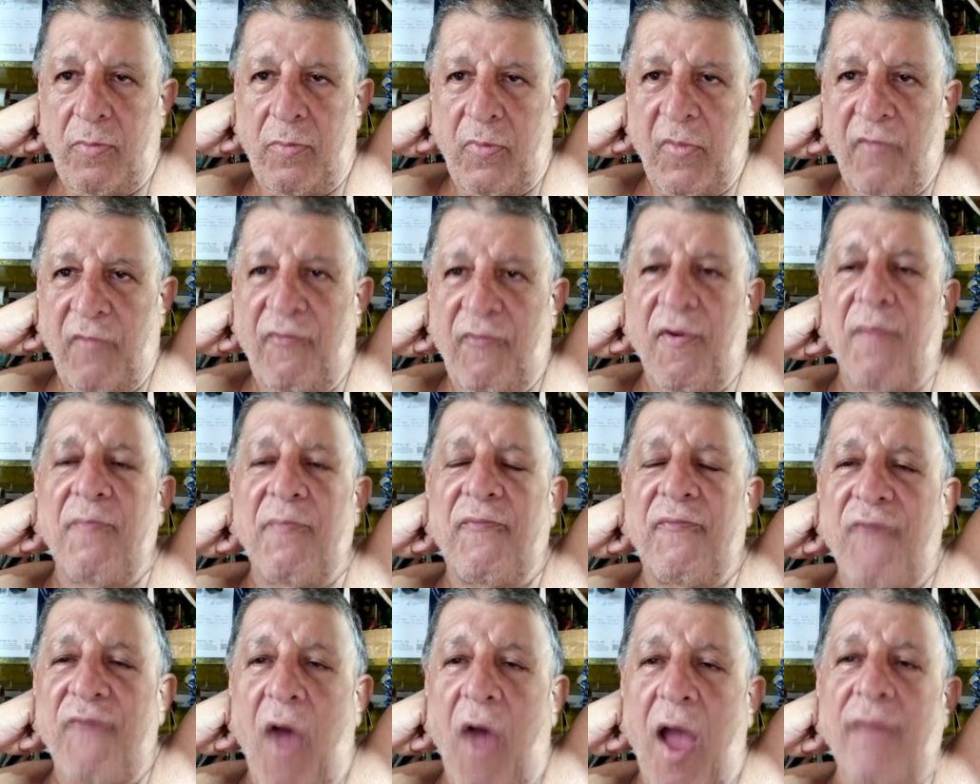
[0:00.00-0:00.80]
from
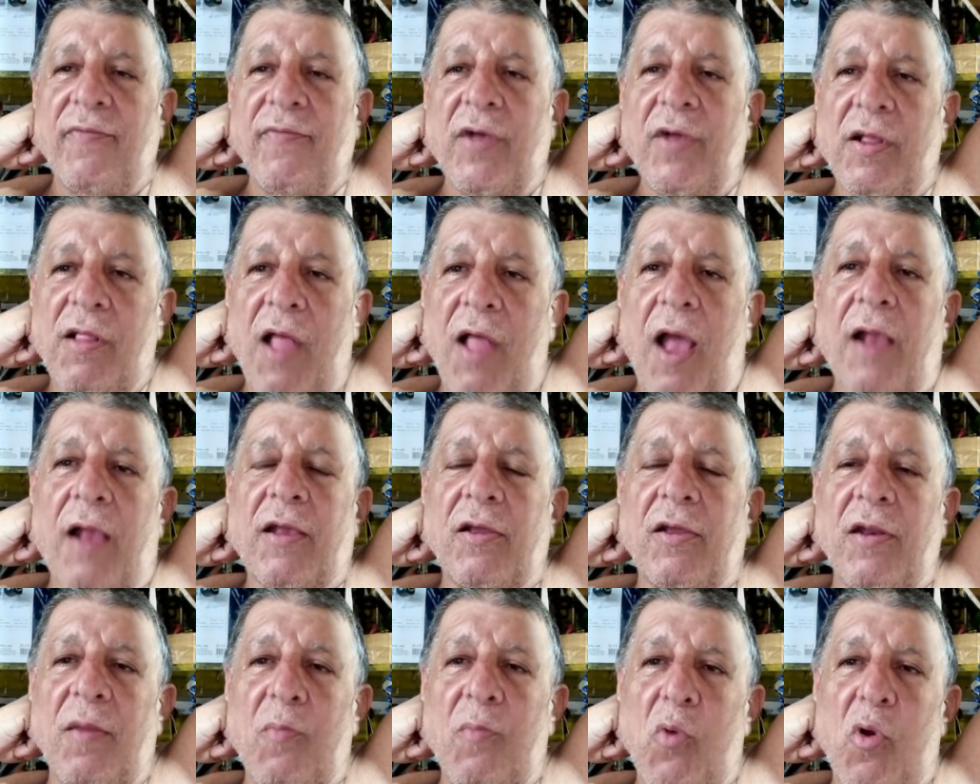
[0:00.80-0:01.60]
5 o'clock
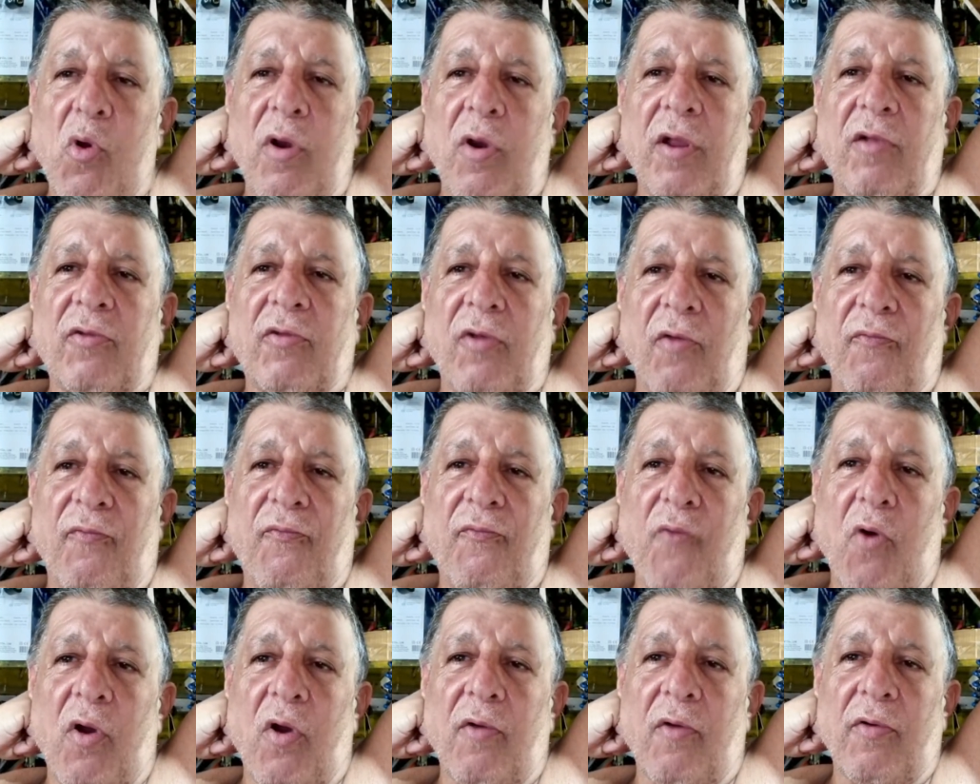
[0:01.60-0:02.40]
in the morning till
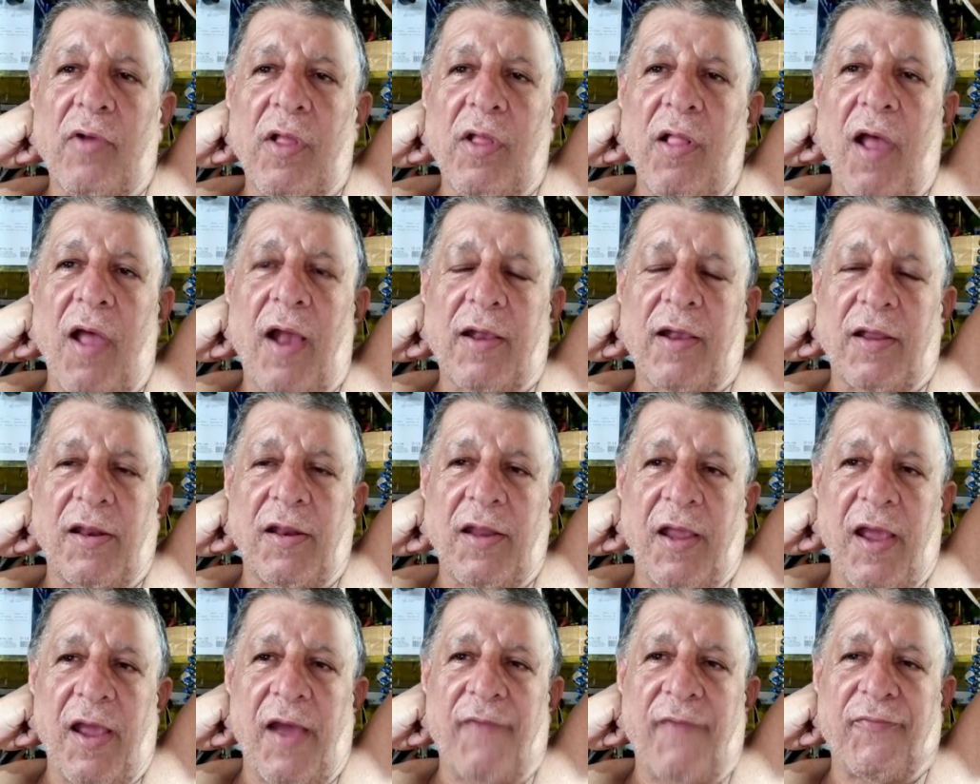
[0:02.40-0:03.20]
4 o'clock in
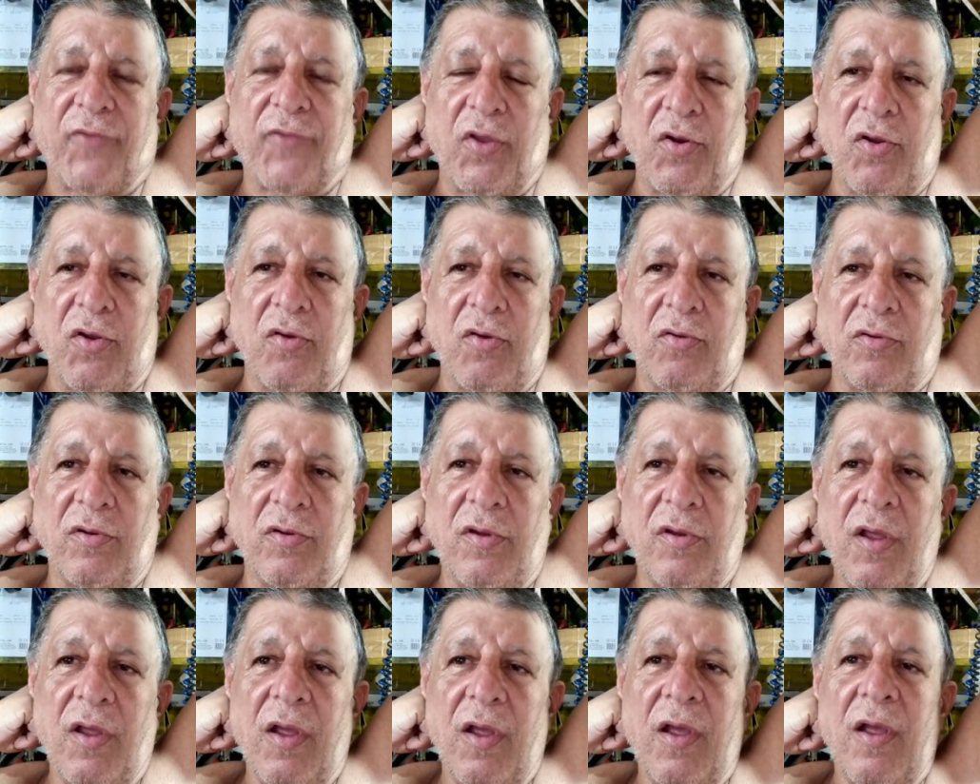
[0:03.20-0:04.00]
the
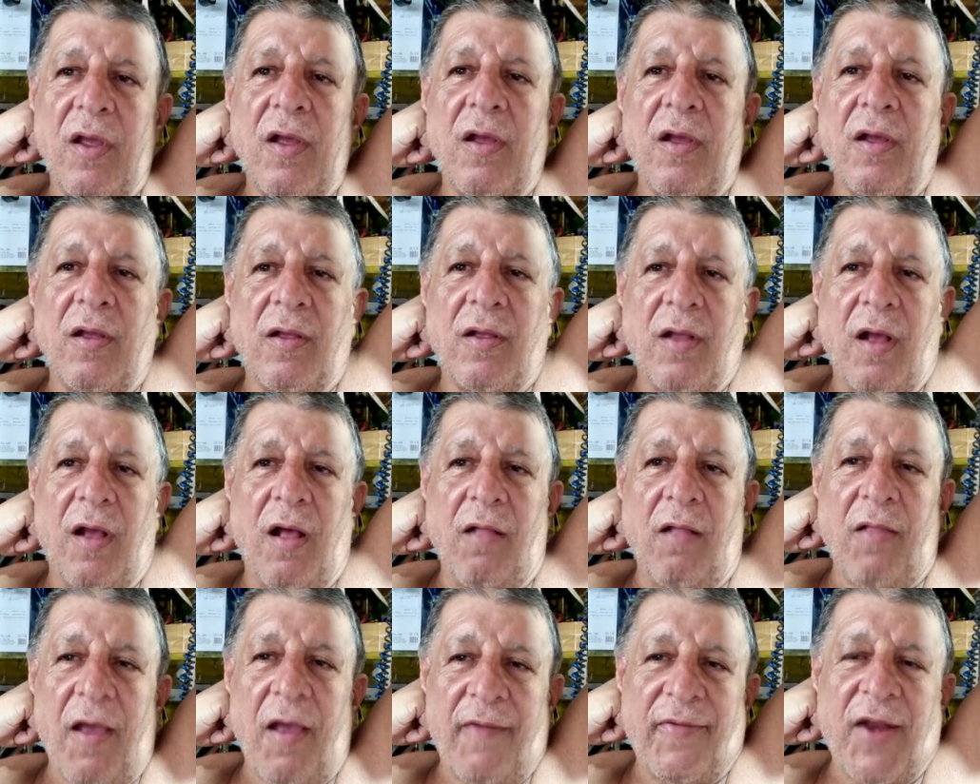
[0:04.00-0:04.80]
afternoon,
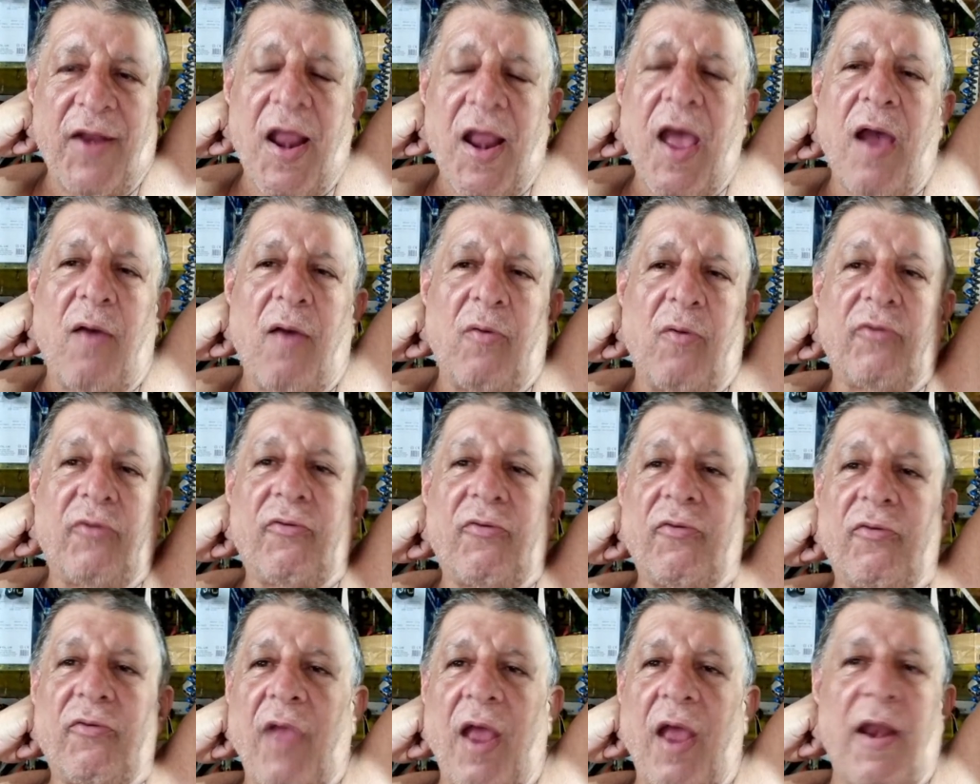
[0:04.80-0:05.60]
11
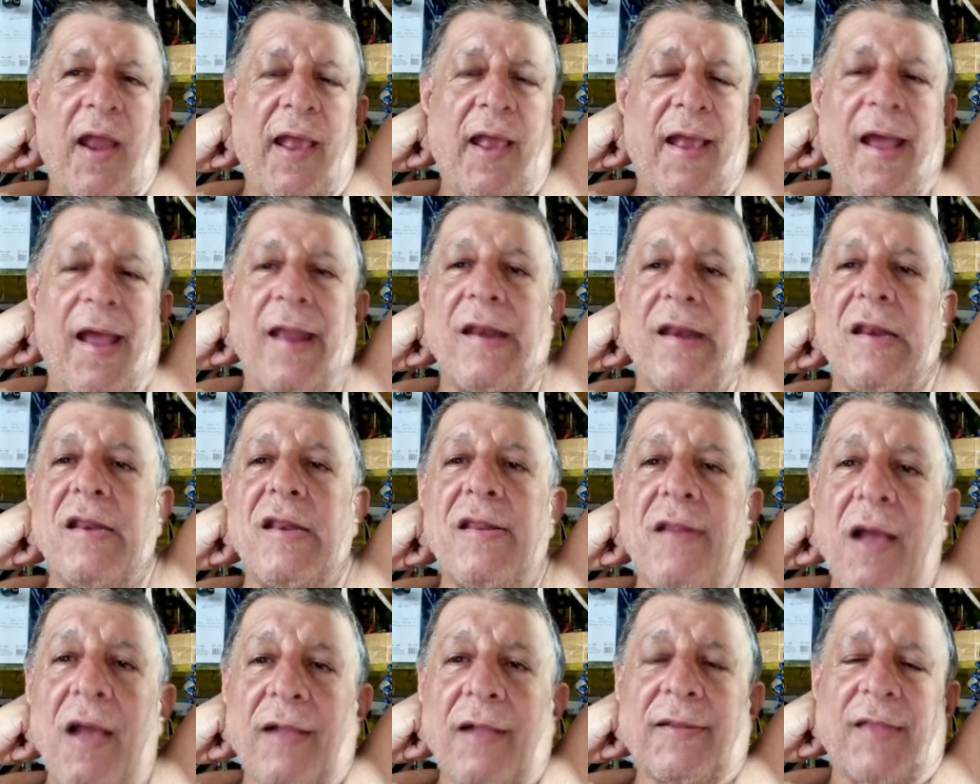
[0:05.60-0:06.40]
hours, and I got
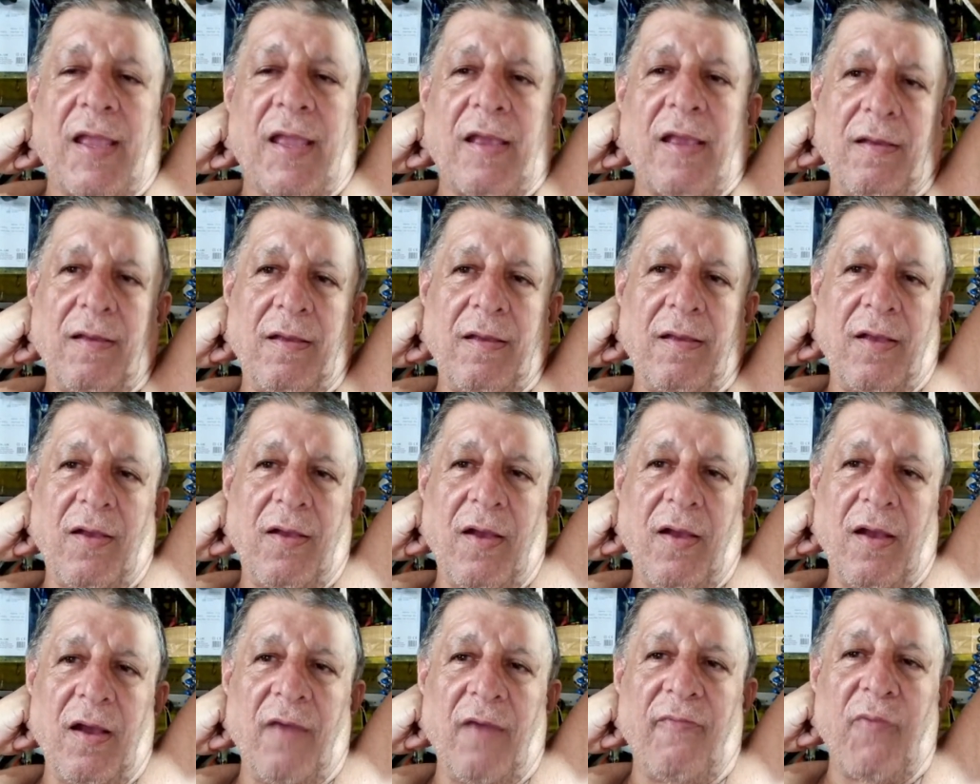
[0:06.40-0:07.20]
nothing
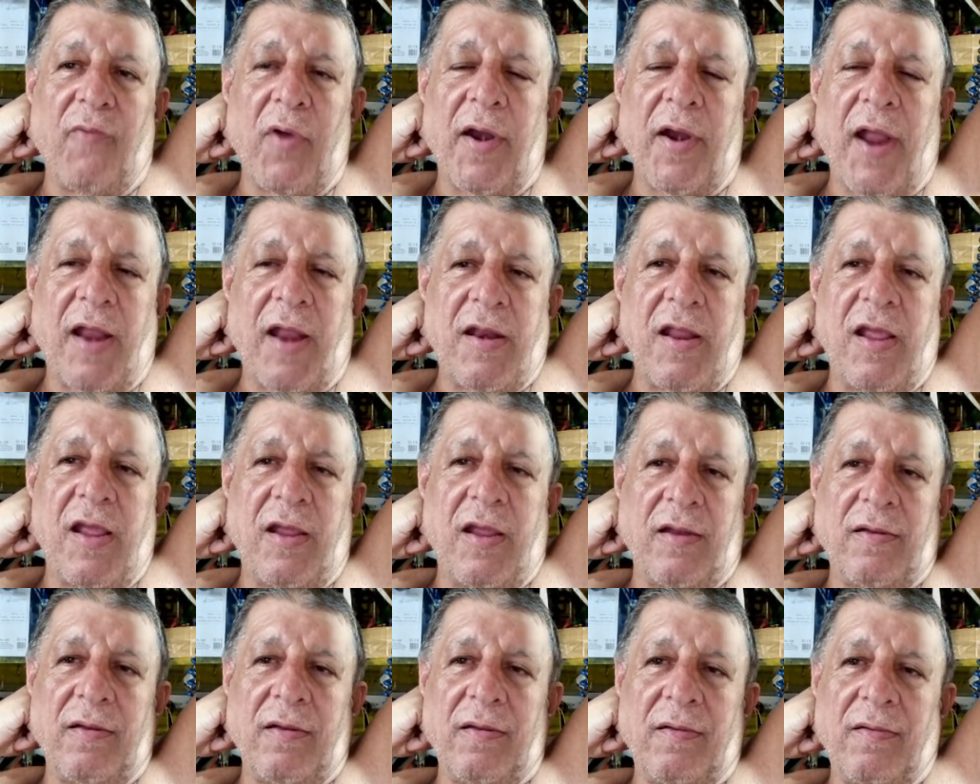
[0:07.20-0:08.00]
of what I
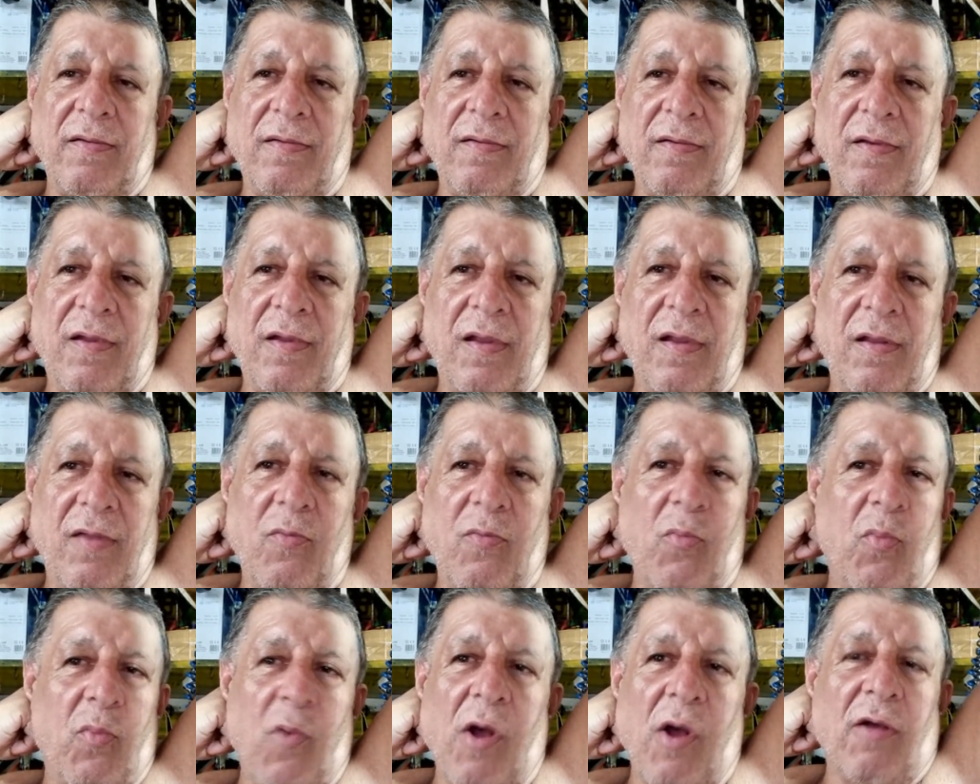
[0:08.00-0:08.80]
need.
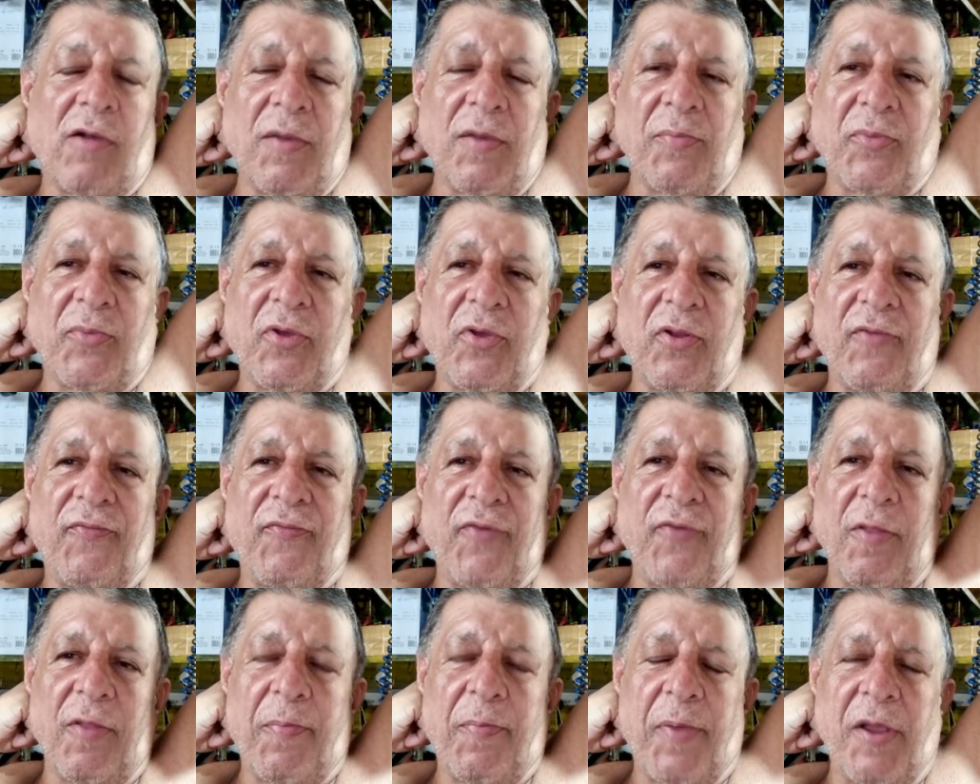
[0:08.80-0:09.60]
Welcome to the
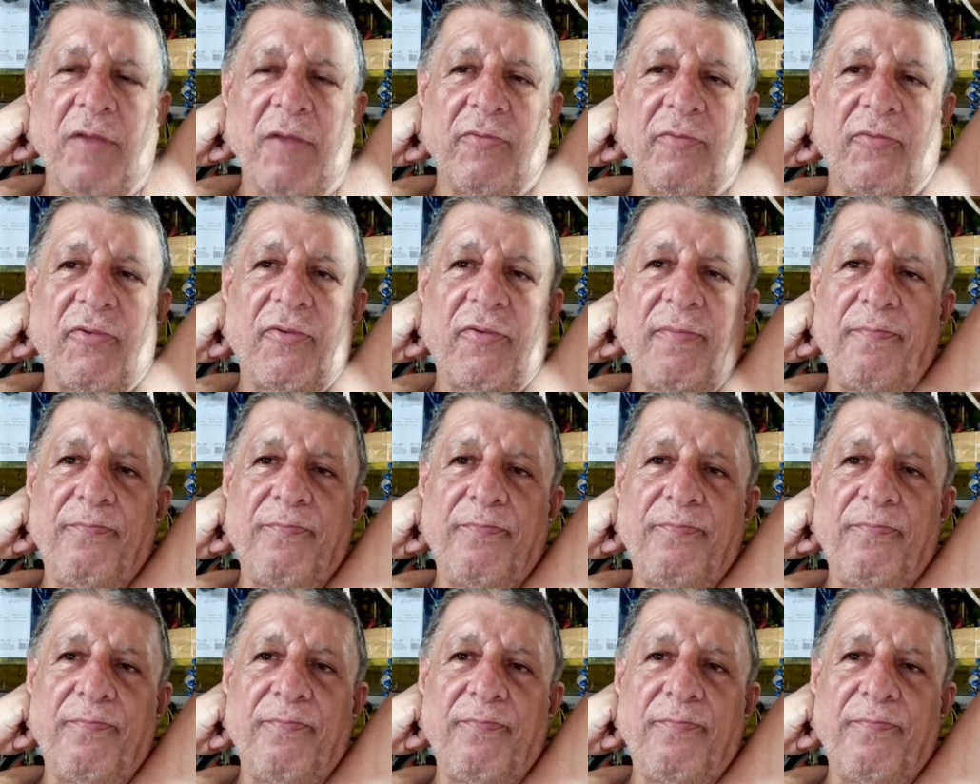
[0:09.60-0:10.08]
Philippines.